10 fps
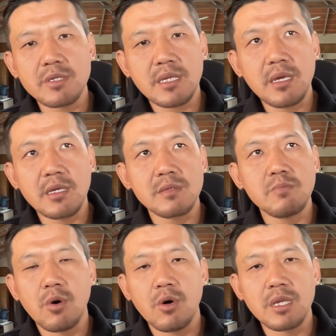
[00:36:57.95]
I think it's
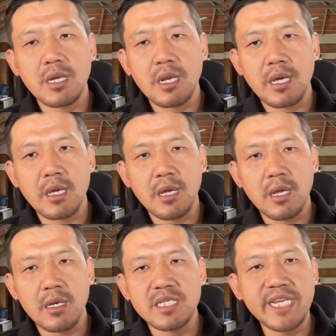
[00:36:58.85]
more than like
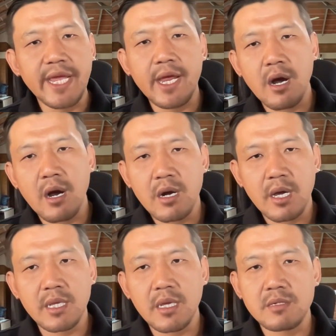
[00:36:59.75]
in TAR, I
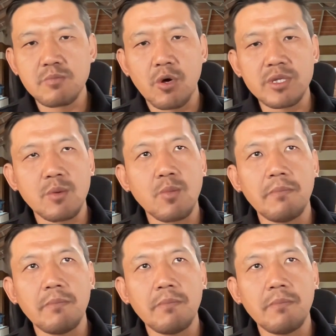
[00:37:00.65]
think it's more than